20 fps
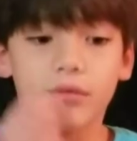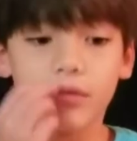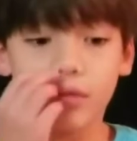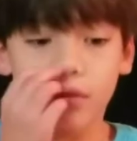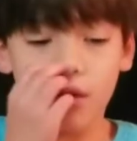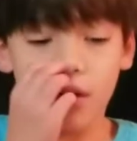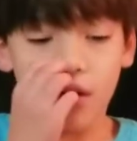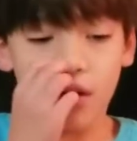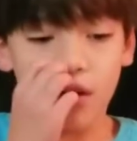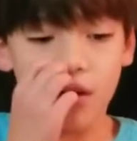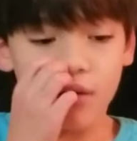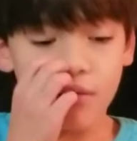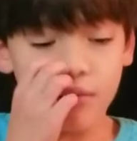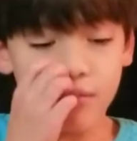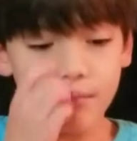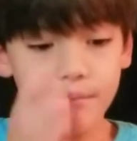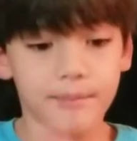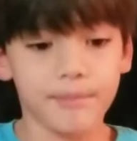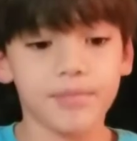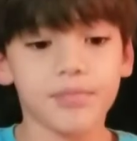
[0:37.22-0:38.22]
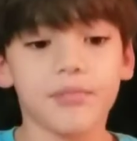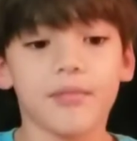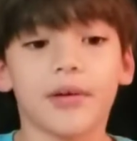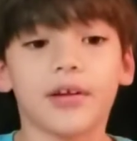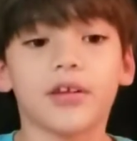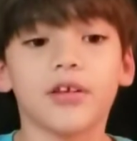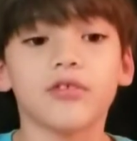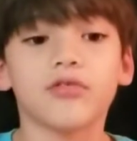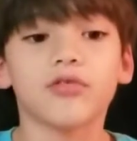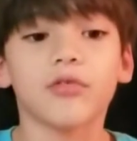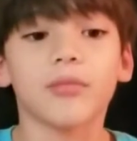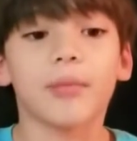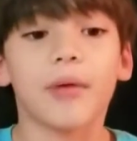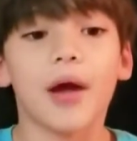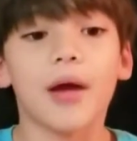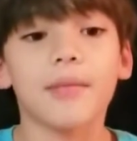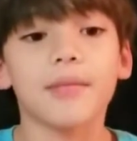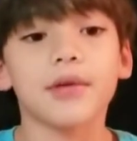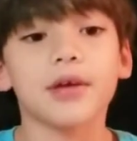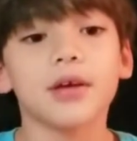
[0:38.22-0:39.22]
Um, my teacher
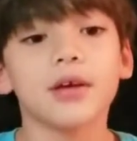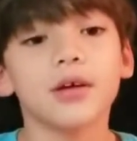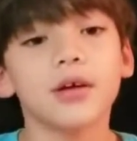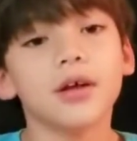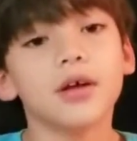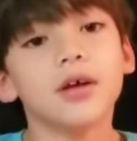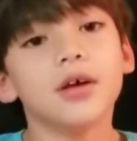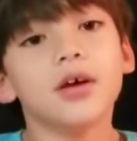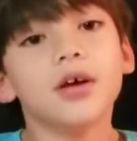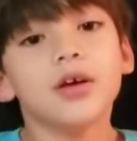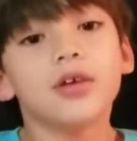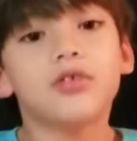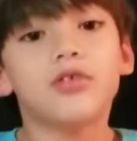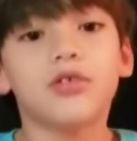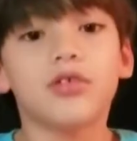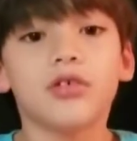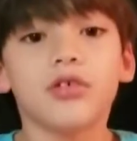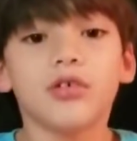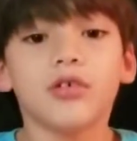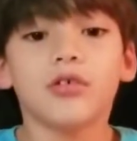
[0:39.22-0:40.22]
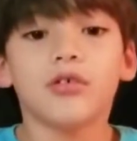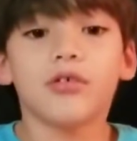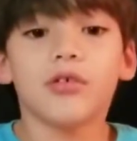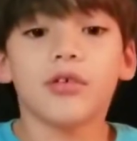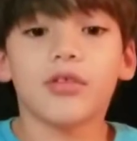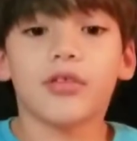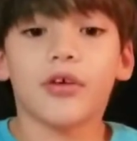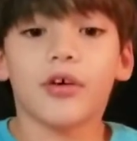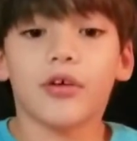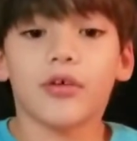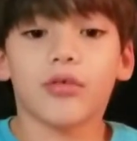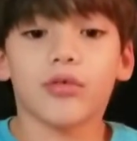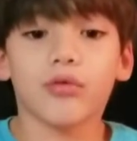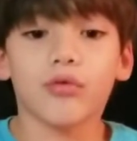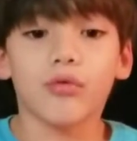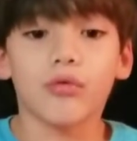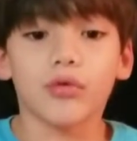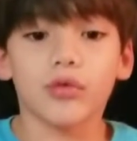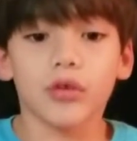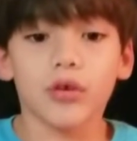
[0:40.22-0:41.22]
brought me to the
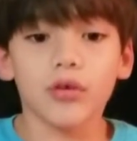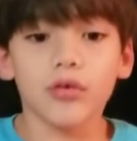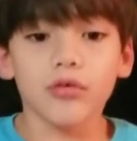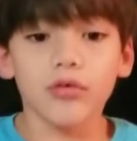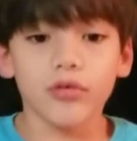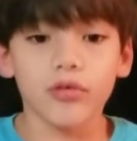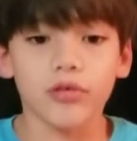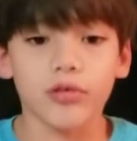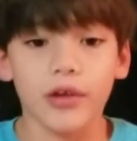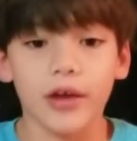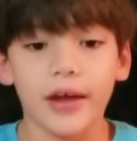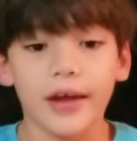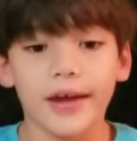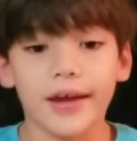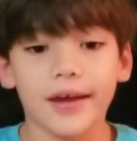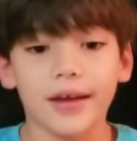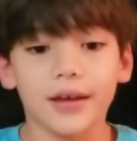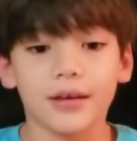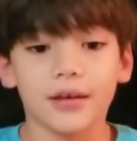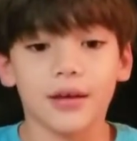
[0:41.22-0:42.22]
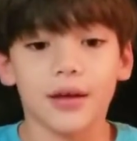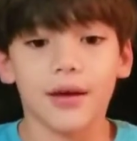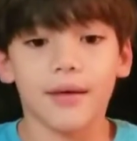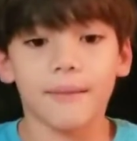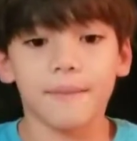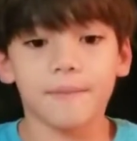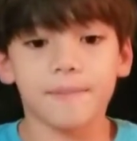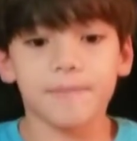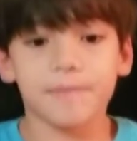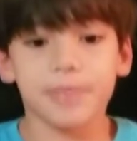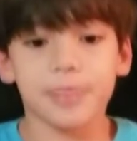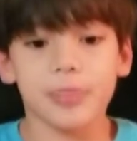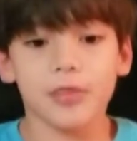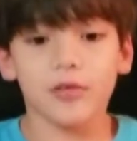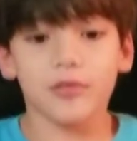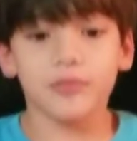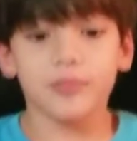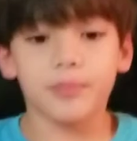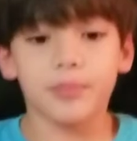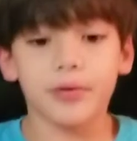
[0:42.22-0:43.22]
school nurse and um,
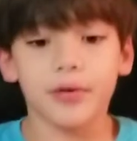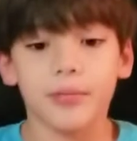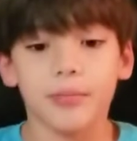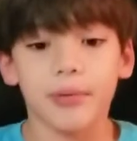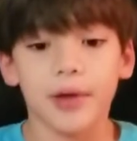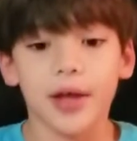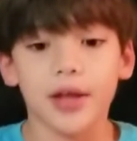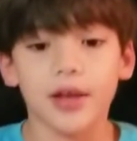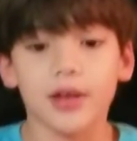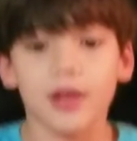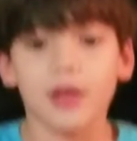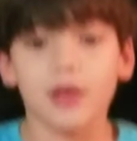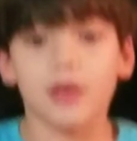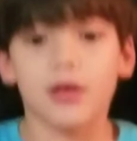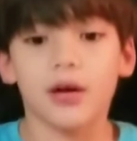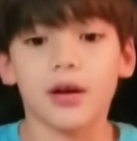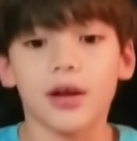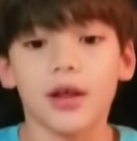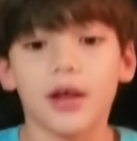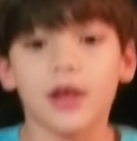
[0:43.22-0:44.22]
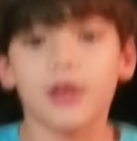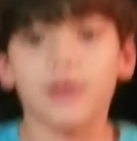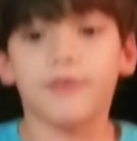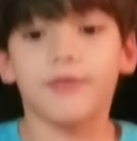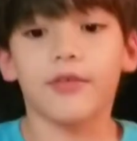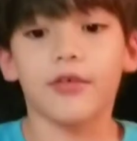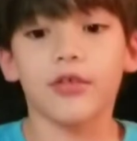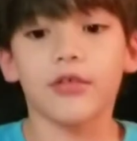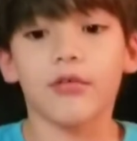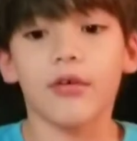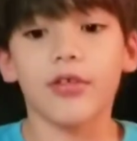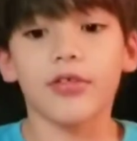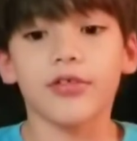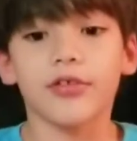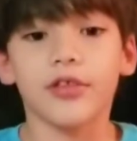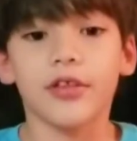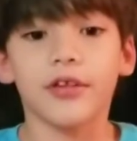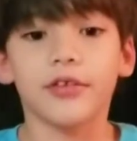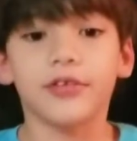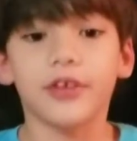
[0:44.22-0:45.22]
put a band-aid on, and for the rest of
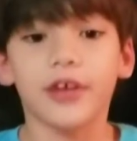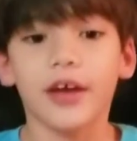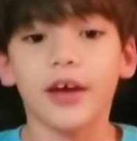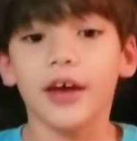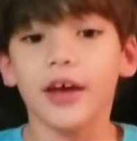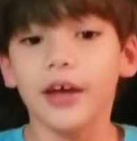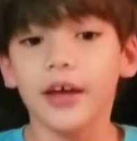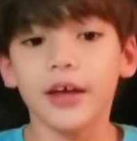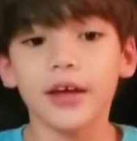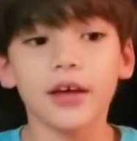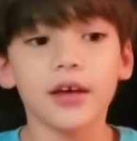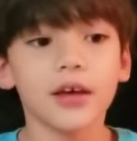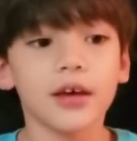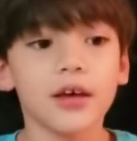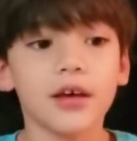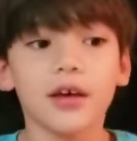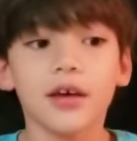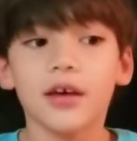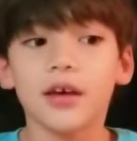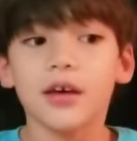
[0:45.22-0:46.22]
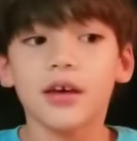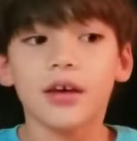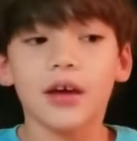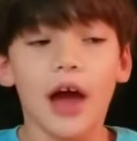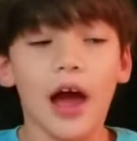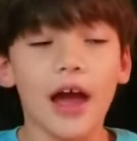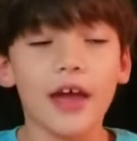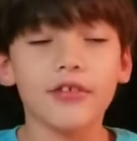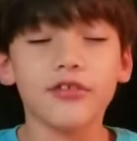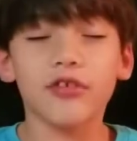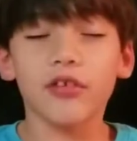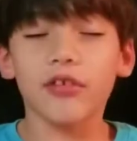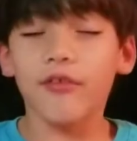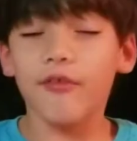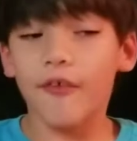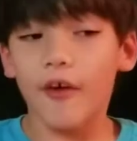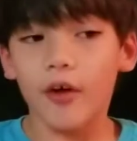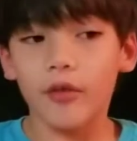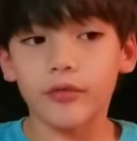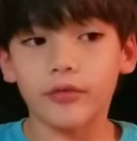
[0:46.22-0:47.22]
the day, I just
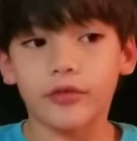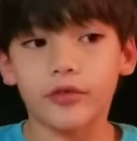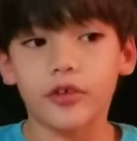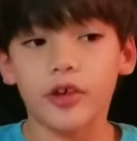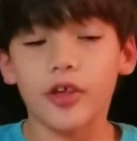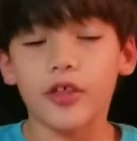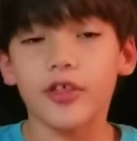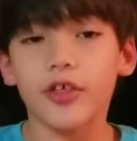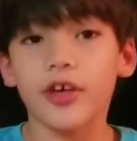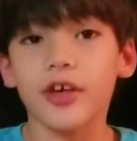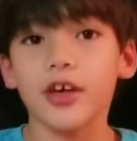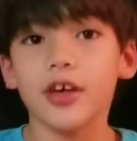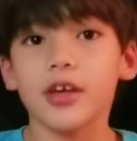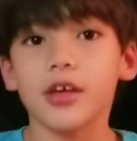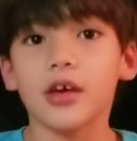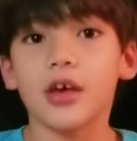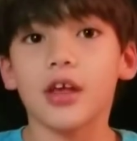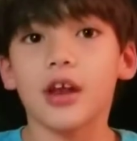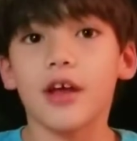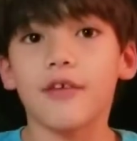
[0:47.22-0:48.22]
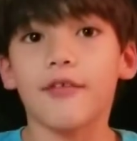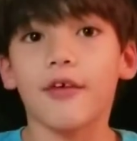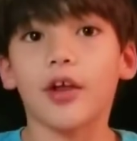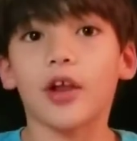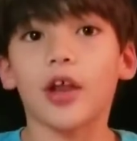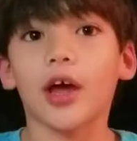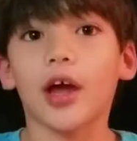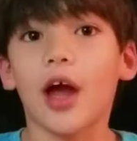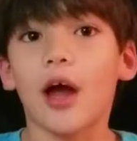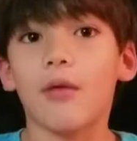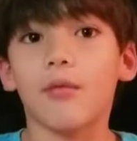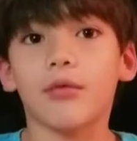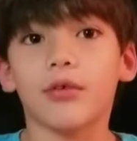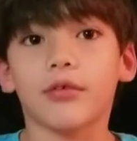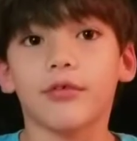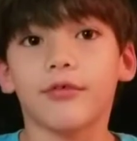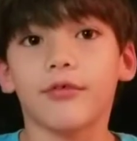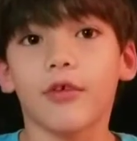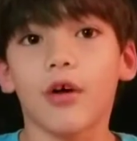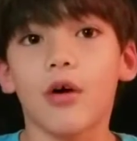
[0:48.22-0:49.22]
felt dizzy, and I felt like I wanted
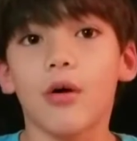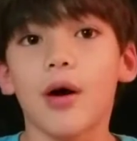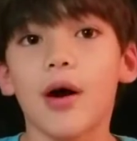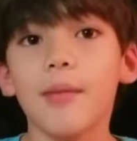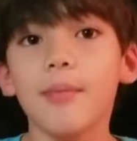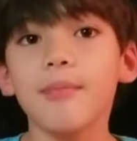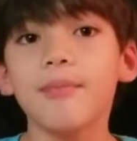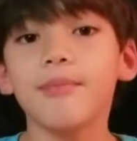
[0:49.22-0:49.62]
to throw up.